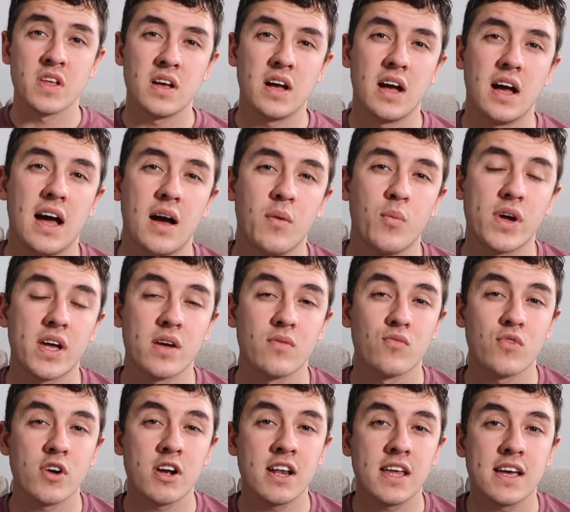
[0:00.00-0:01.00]
and we can
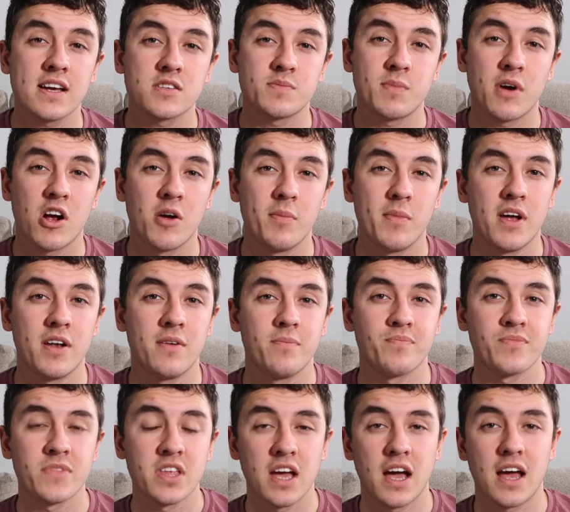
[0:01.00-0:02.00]
really experiment
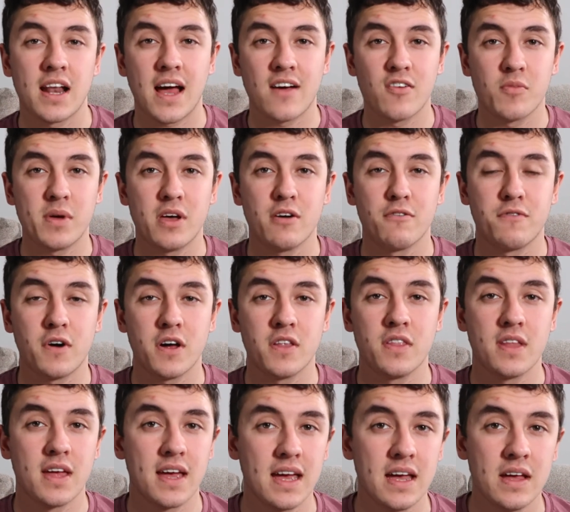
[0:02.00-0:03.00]
and have a bit of fun
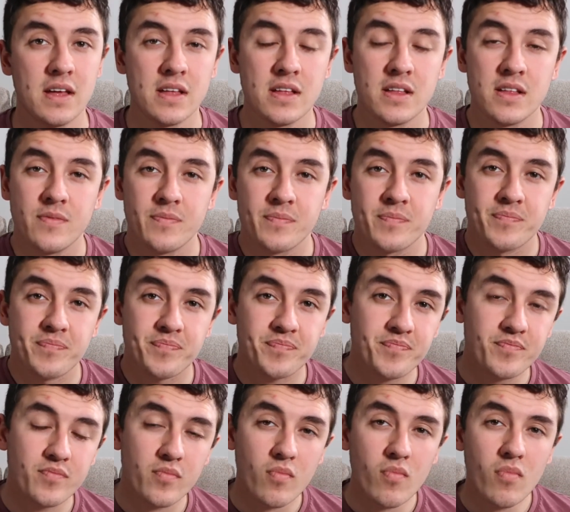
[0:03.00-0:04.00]
there.
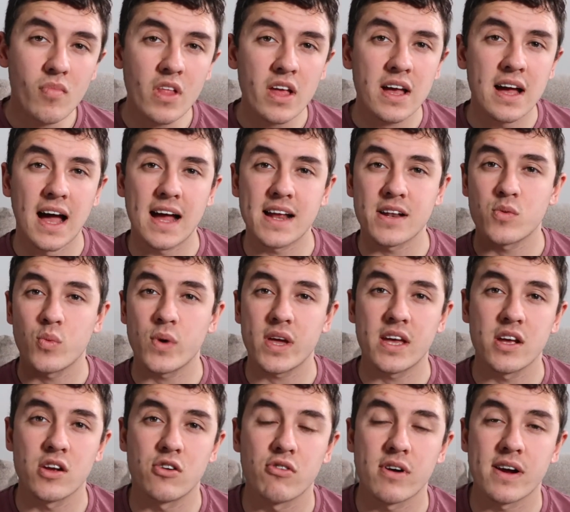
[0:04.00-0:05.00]
And we can
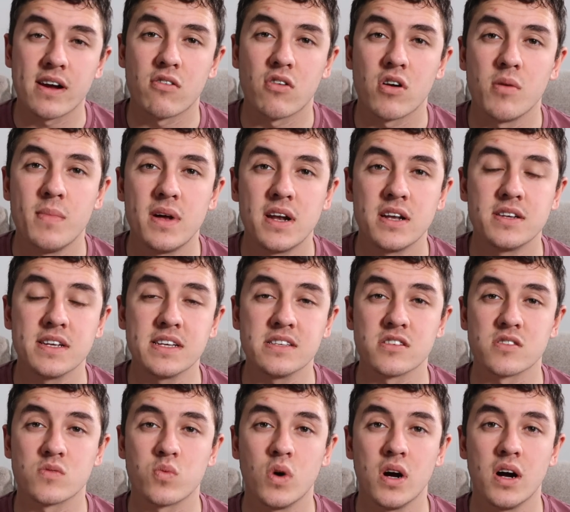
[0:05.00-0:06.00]
create our own melodies
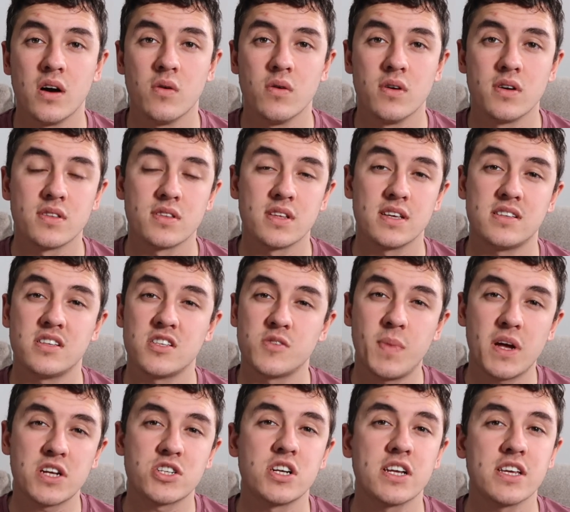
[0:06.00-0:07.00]
as well. It's
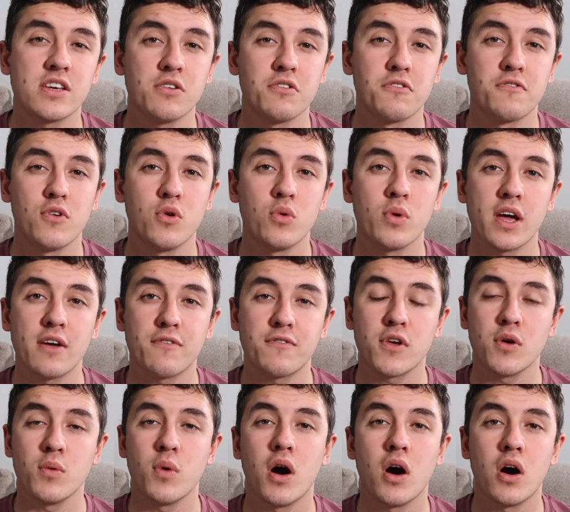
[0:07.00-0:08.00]
especially useful if
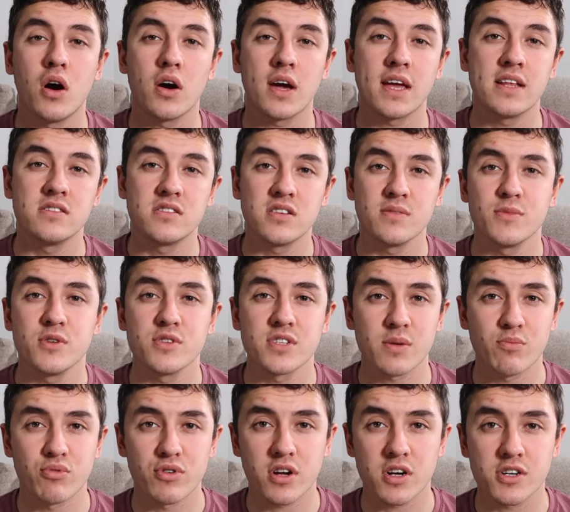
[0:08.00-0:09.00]
you are into music
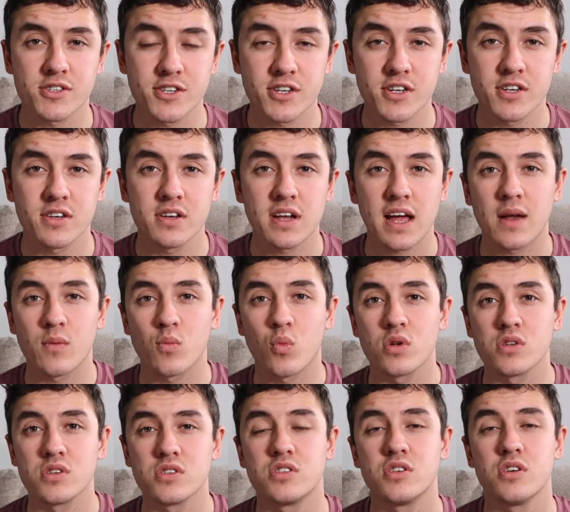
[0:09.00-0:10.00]
production and
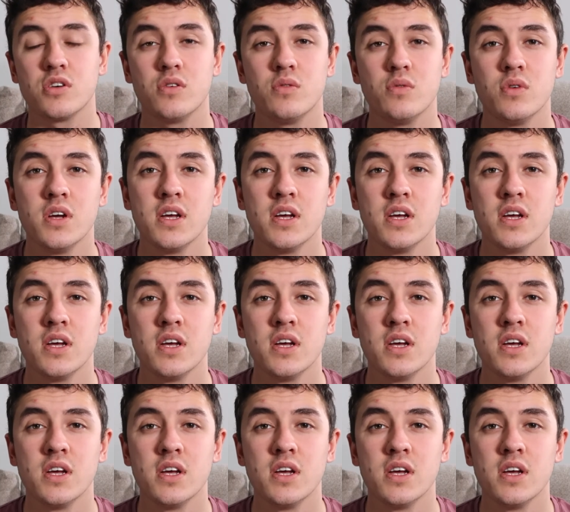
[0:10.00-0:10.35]
want to